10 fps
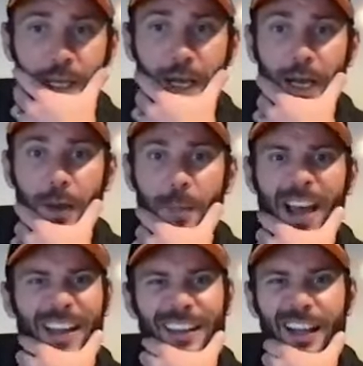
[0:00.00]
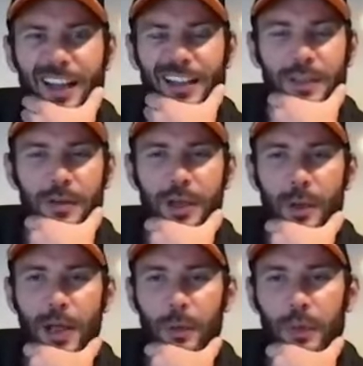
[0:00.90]
Um, and I, I don't
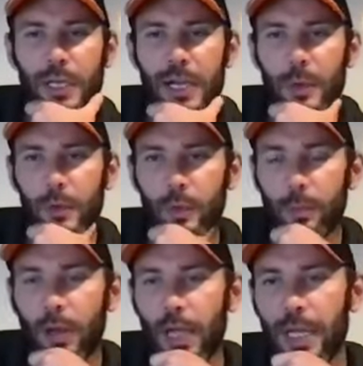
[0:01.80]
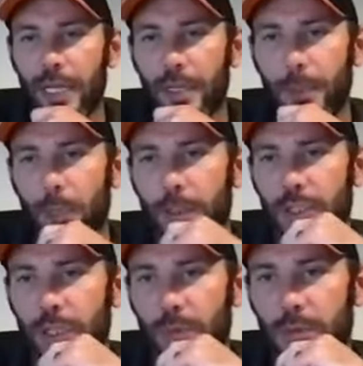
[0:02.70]
know how we're how we're going to apply it at the moment in
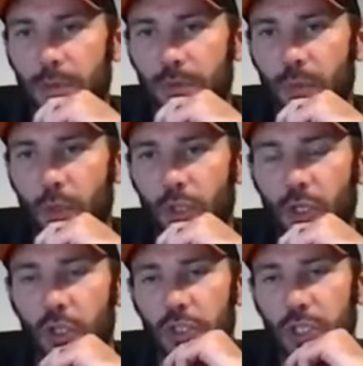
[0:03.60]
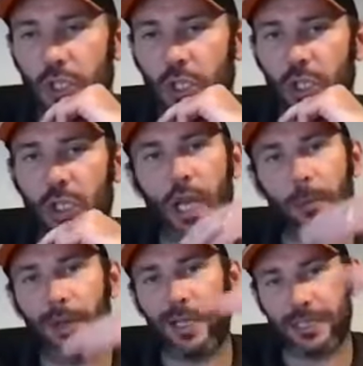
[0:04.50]
terms of what the costs are going to look
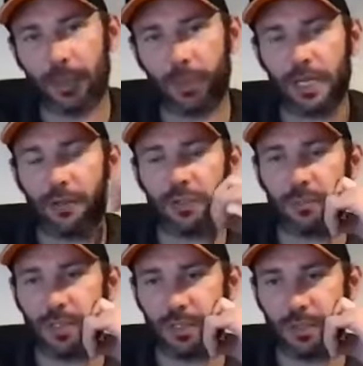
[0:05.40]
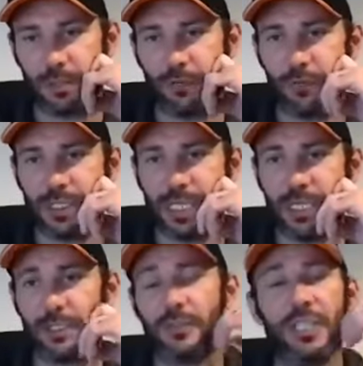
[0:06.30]
like. But like I said, we're going to have some some different
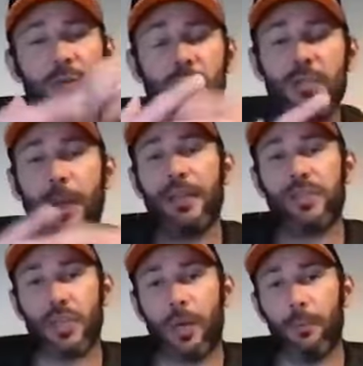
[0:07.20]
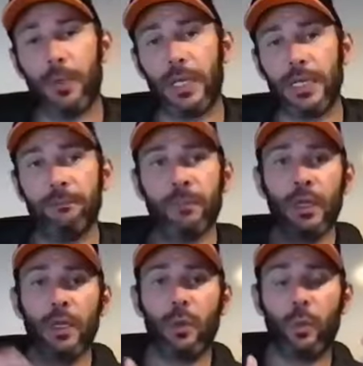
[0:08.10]
tiers. Obviously, as we expand as a company,
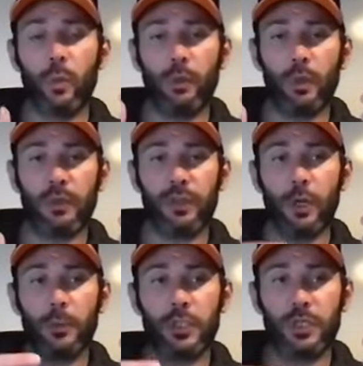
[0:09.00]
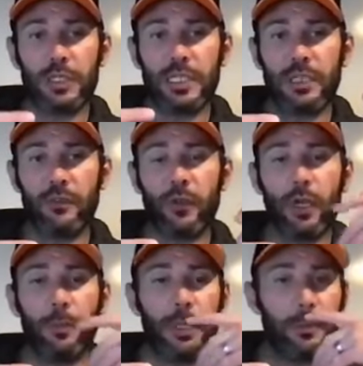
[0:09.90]
we will give the opportunity
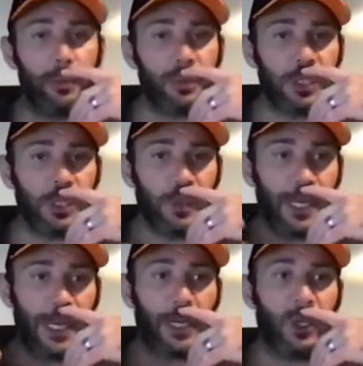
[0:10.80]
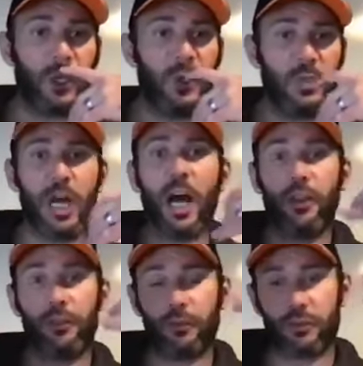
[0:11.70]
for people to include
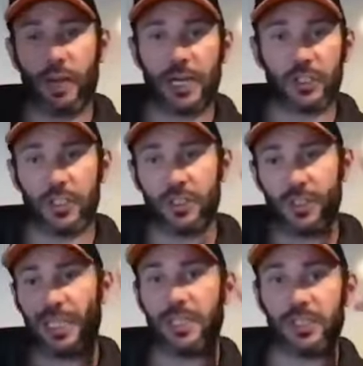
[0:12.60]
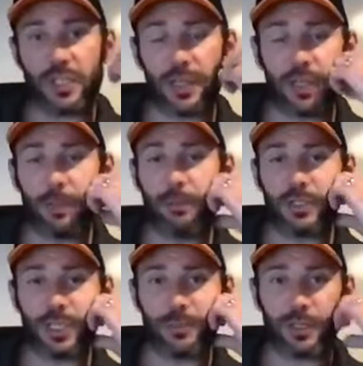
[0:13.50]
other attractions inside their
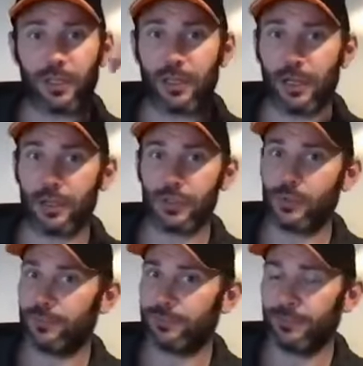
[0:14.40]
membership, so the castle.